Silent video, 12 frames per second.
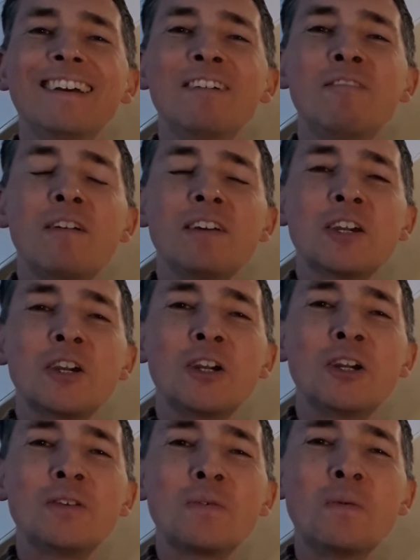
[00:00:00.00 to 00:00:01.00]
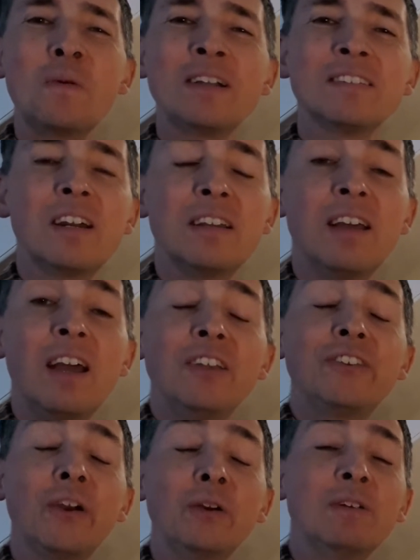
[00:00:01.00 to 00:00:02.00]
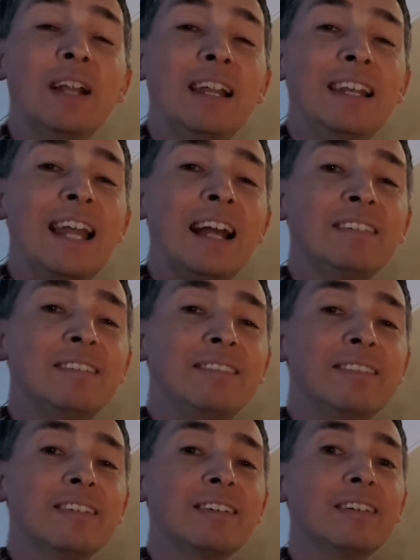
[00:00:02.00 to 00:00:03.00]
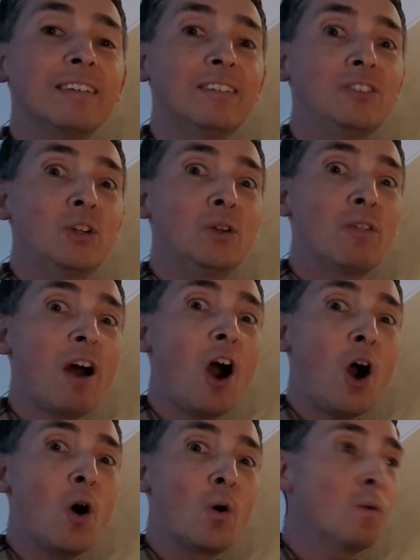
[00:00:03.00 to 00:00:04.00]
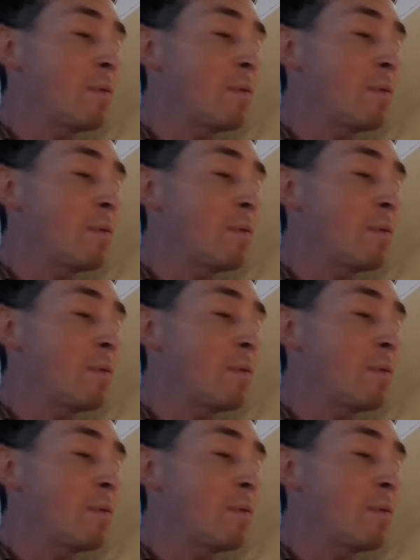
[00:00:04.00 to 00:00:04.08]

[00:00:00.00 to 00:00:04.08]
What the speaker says: Very good, well done. So let's do the whole